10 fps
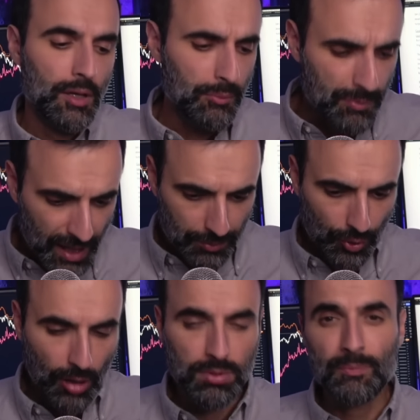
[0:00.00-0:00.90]
Big
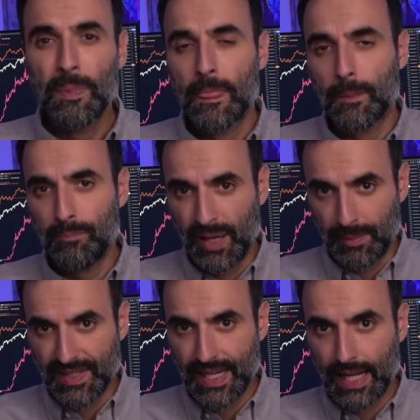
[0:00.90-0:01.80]
problem, big
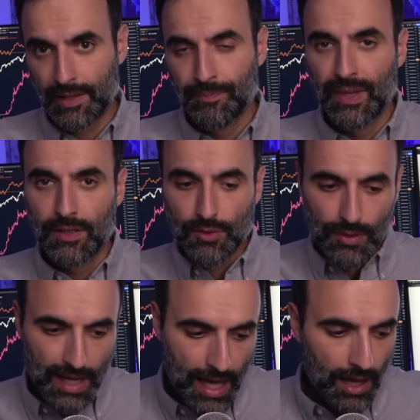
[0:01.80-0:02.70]
mistake. So
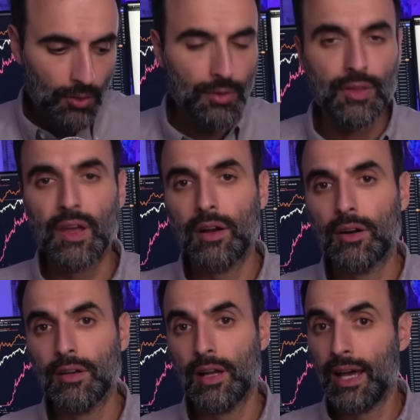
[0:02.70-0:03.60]
now they
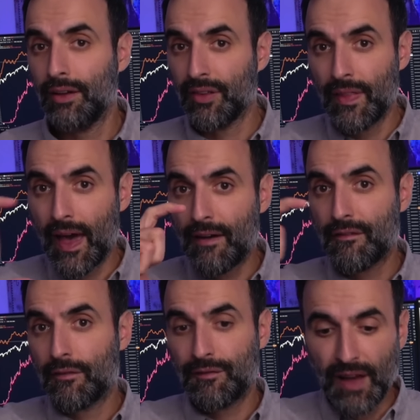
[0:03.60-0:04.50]
are having that
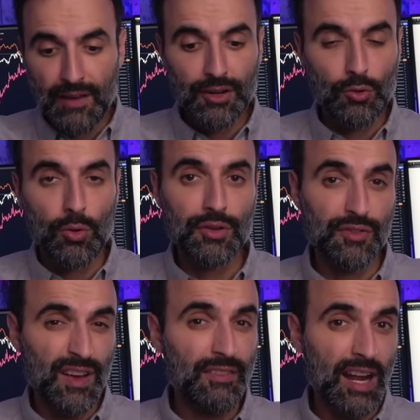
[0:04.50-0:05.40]
five and a quarter to
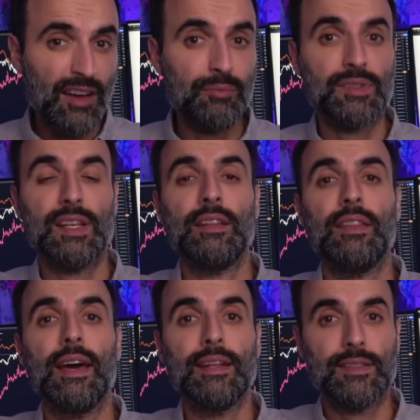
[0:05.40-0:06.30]
five and a half percent.
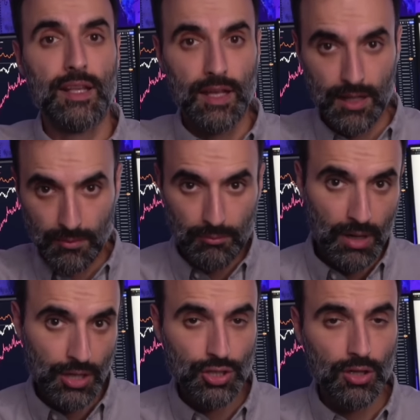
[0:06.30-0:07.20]
That is a
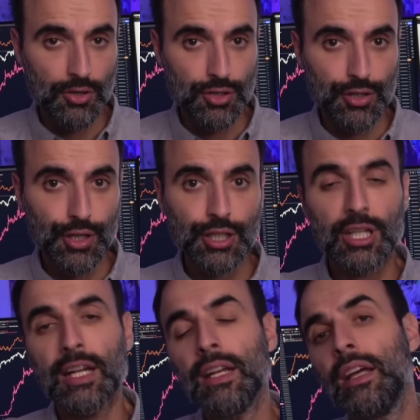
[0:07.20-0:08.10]
much larger
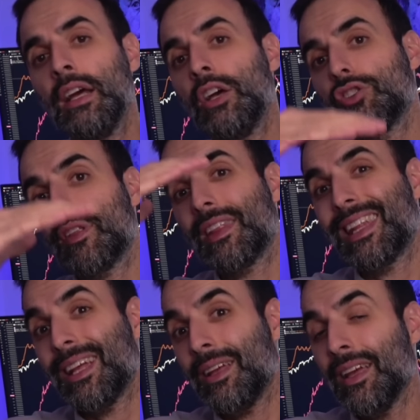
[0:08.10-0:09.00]
cushion so that
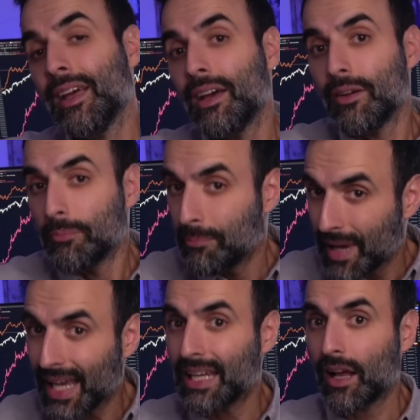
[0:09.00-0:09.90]
they
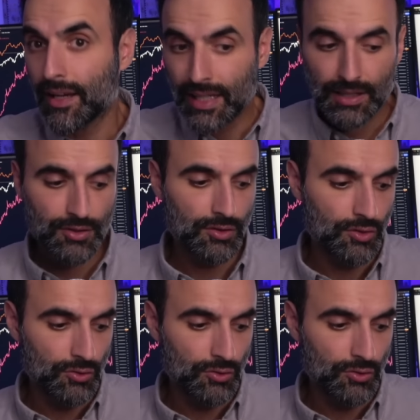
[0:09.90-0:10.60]
may not need to do